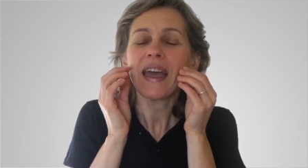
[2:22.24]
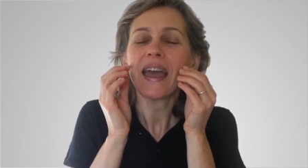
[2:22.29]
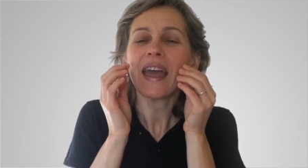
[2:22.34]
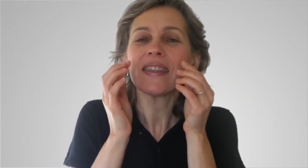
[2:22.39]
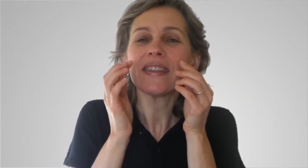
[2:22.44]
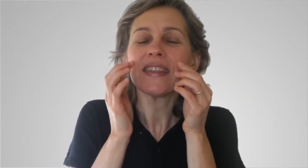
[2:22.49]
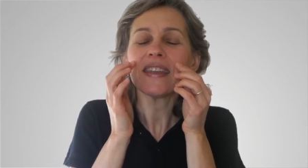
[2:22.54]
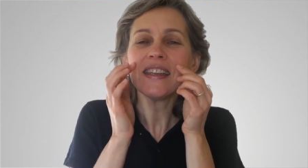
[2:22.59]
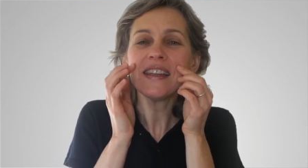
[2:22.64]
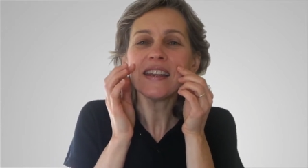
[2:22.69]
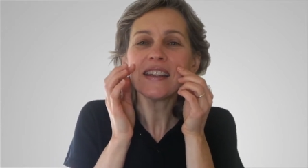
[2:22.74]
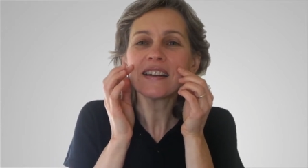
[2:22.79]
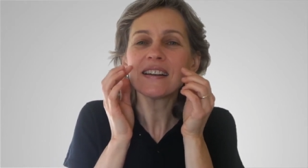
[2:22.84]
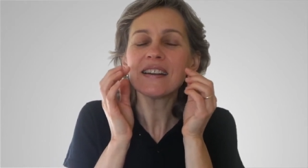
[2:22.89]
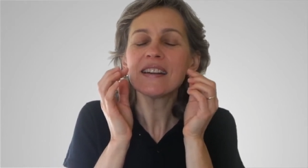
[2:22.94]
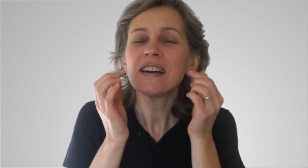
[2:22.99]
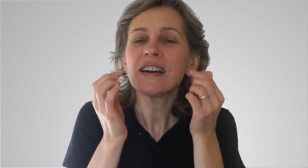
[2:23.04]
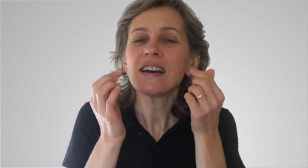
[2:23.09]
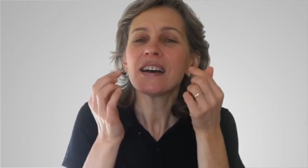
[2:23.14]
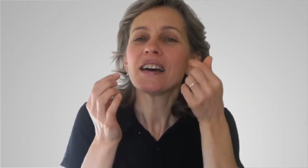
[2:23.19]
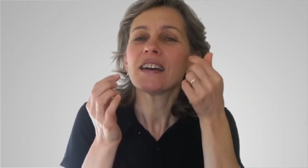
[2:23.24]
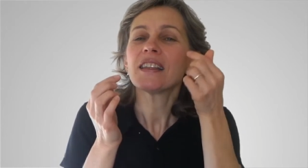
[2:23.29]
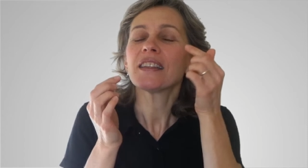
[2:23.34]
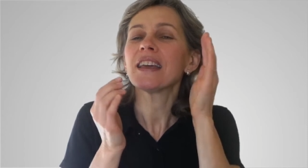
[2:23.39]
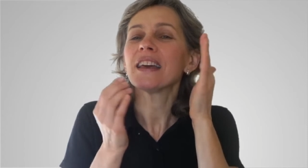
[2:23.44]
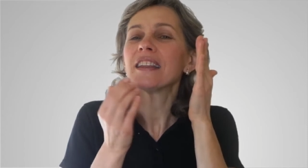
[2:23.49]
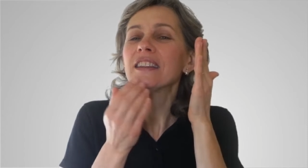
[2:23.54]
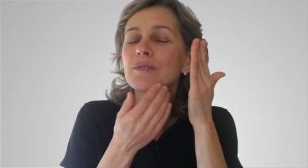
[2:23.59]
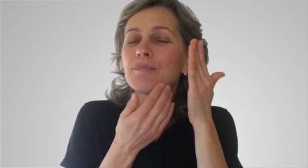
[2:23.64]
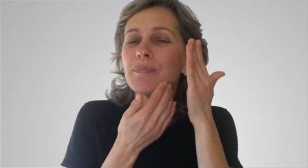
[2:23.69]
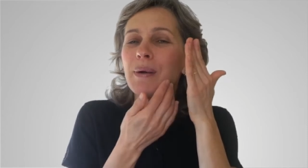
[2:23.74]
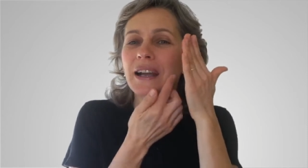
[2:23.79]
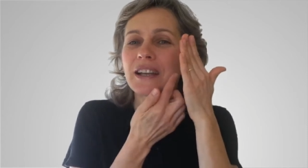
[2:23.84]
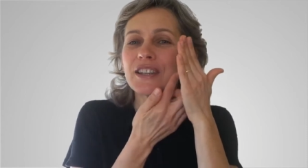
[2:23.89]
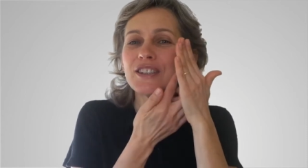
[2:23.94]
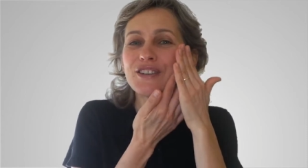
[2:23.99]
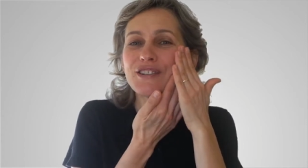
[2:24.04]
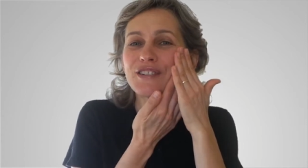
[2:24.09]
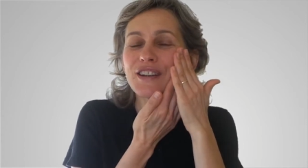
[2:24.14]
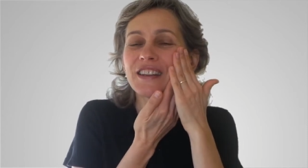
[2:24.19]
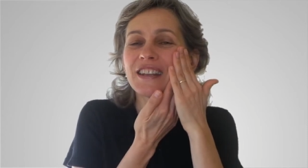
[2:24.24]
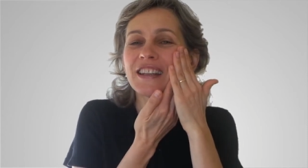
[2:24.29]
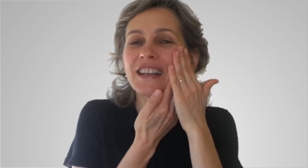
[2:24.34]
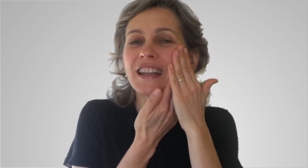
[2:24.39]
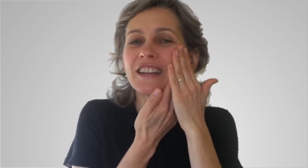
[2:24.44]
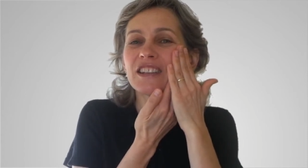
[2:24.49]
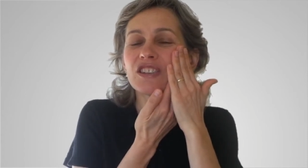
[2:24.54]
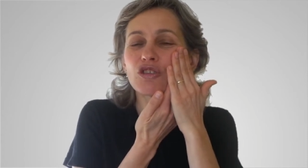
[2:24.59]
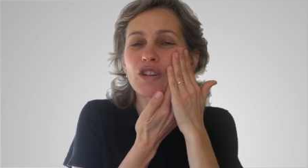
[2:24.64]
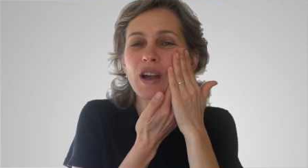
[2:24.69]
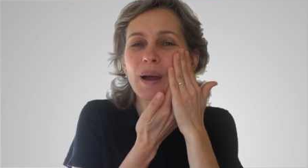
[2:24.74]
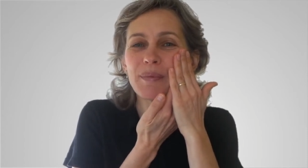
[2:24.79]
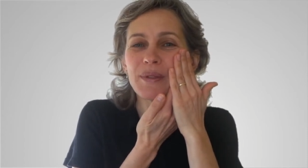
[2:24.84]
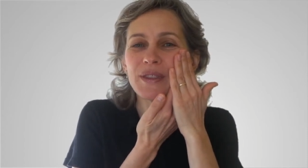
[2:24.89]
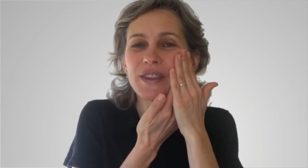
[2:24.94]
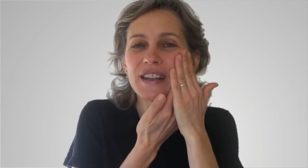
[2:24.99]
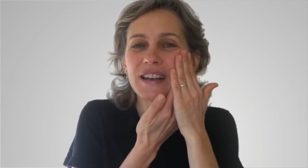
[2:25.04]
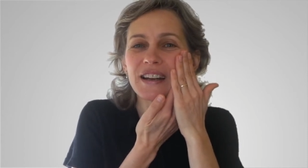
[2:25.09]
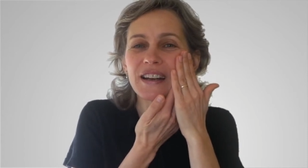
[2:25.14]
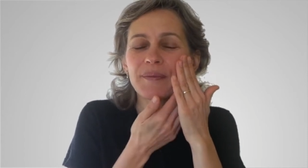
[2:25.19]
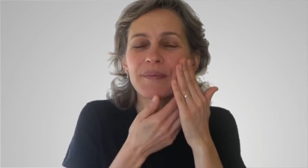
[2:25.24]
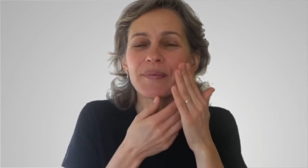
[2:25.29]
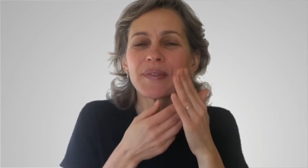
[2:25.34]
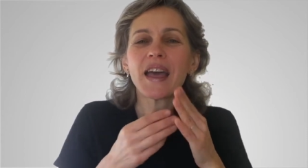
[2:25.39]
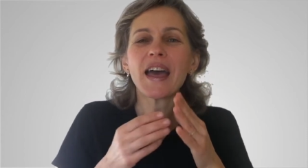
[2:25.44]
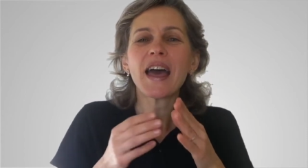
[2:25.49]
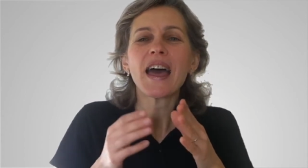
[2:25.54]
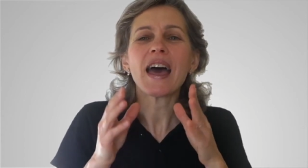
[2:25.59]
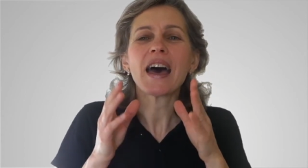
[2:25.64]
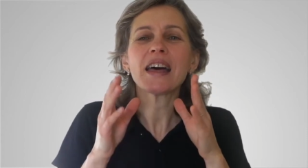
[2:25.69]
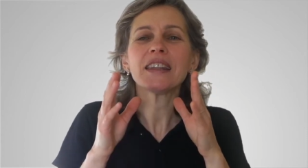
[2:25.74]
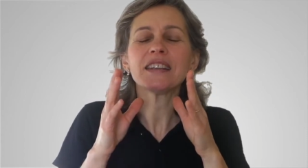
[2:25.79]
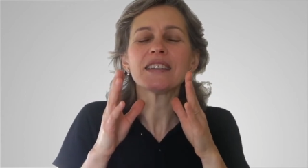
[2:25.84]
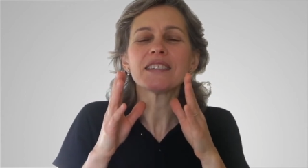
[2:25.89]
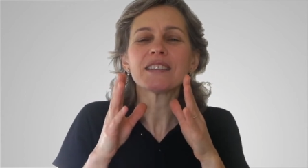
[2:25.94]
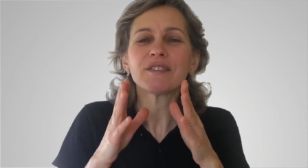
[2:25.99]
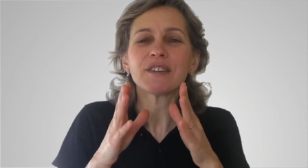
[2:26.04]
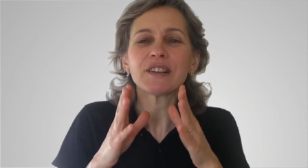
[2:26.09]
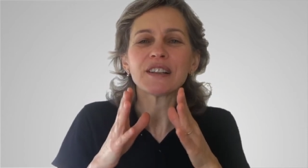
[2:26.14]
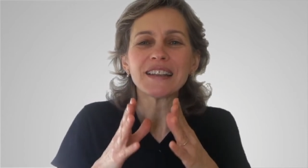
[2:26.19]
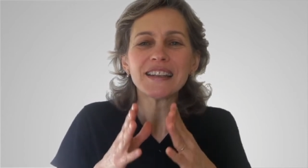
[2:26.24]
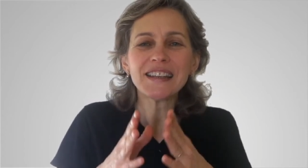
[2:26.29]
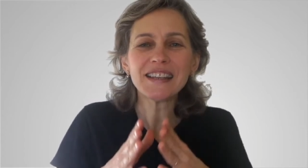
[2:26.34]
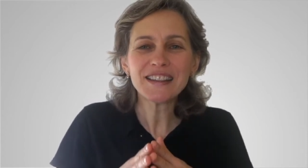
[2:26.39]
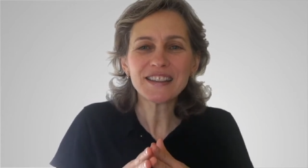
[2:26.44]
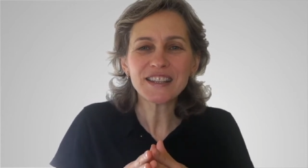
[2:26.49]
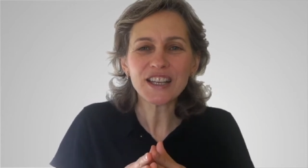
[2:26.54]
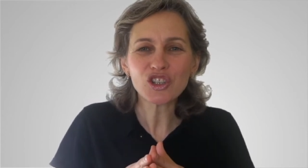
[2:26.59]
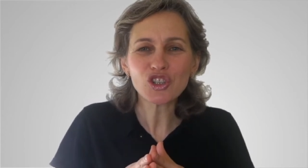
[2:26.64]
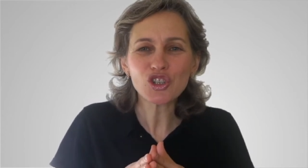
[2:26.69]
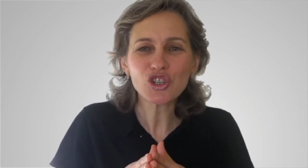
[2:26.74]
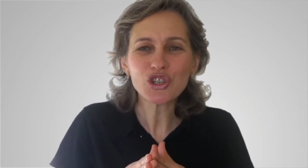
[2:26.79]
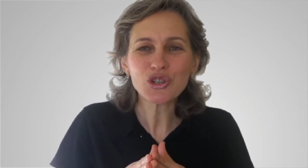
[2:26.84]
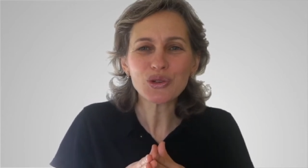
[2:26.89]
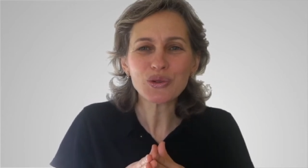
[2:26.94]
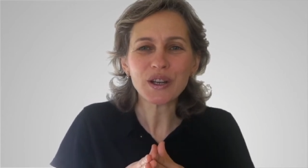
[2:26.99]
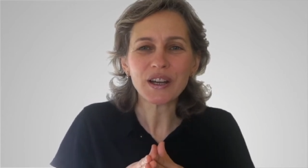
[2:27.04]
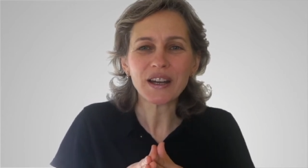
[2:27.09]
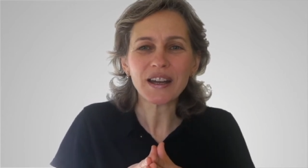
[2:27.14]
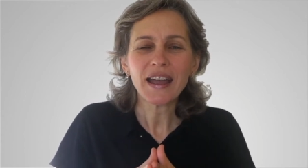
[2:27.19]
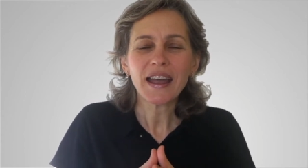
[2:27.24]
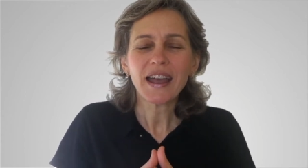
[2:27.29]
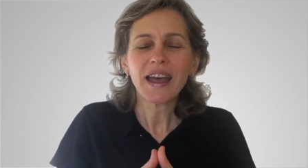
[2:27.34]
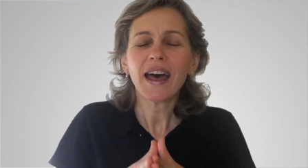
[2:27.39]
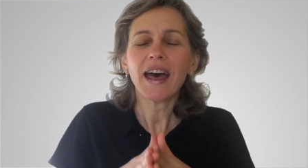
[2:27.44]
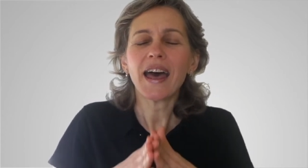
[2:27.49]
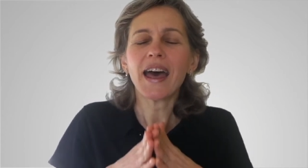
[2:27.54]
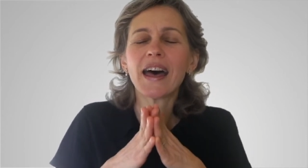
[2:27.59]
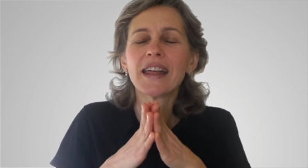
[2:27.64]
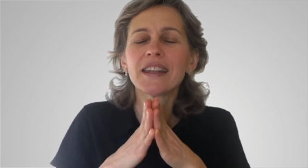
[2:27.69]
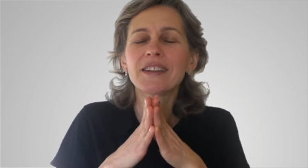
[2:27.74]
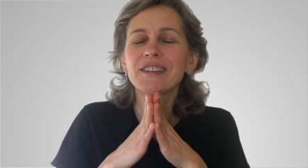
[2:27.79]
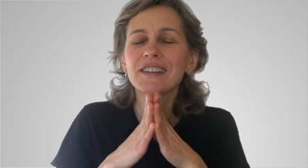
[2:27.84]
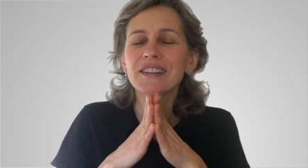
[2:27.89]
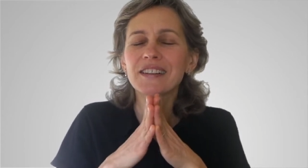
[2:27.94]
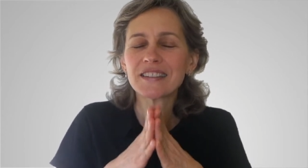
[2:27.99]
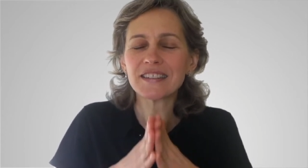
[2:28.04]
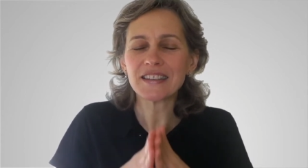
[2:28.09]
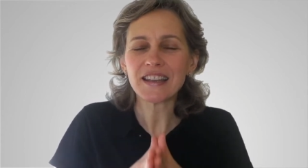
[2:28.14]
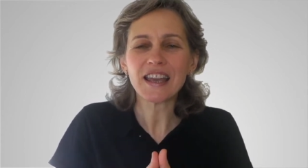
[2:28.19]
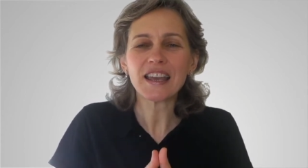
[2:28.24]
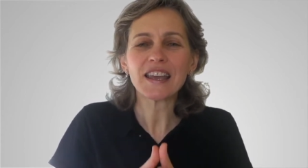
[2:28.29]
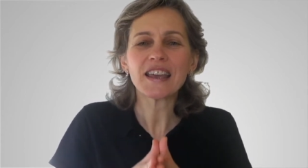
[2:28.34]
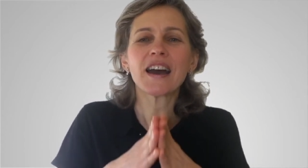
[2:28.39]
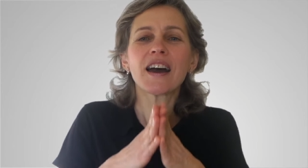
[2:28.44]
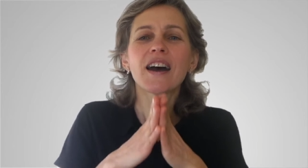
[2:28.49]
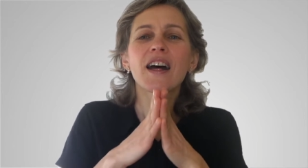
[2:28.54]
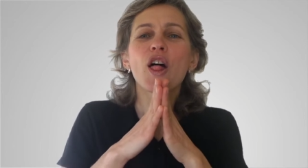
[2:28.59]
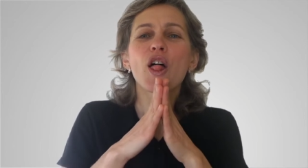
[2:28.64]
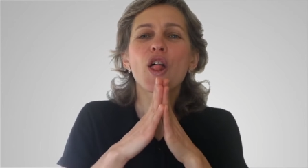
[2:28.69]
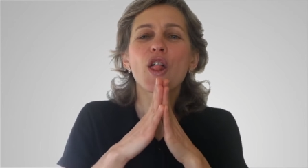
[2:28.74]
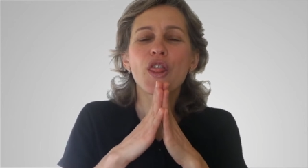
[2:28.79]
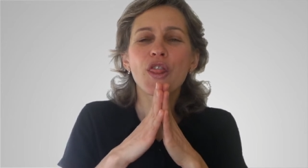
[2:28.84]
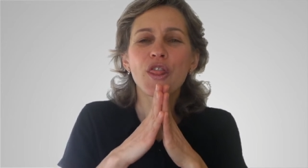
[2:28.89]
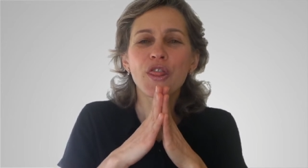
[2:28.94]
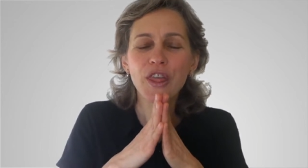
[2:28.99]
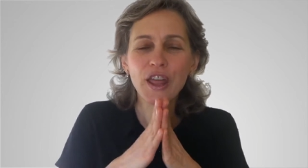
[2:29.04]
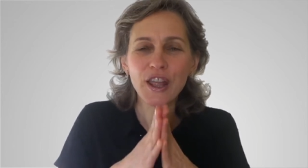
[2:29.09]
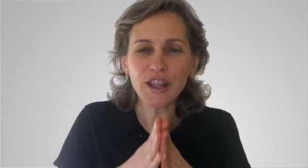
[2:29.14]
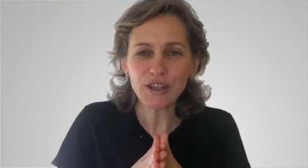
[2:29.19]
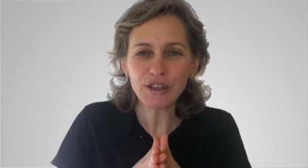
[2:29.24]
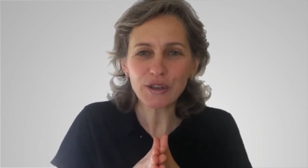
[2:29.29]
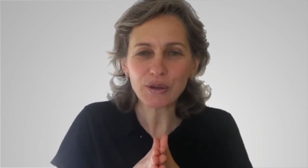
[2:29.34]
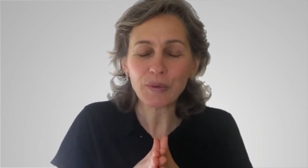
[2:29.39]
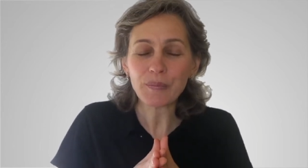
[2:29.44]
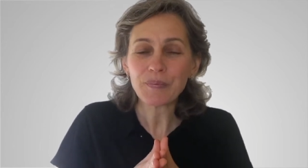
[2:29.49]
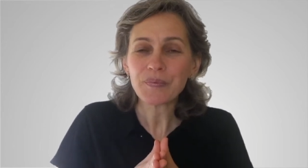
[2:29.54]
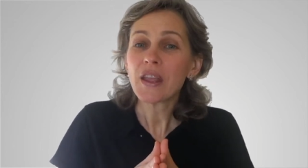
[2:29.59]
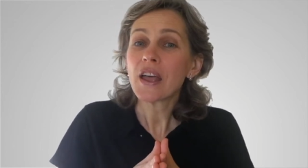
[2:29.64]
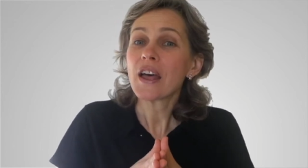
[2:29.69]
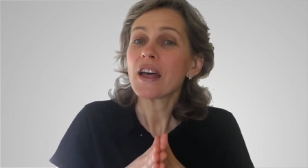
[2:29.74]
And here, get bacteria get trapped there, and it will eat that sugar and will say, Thank you.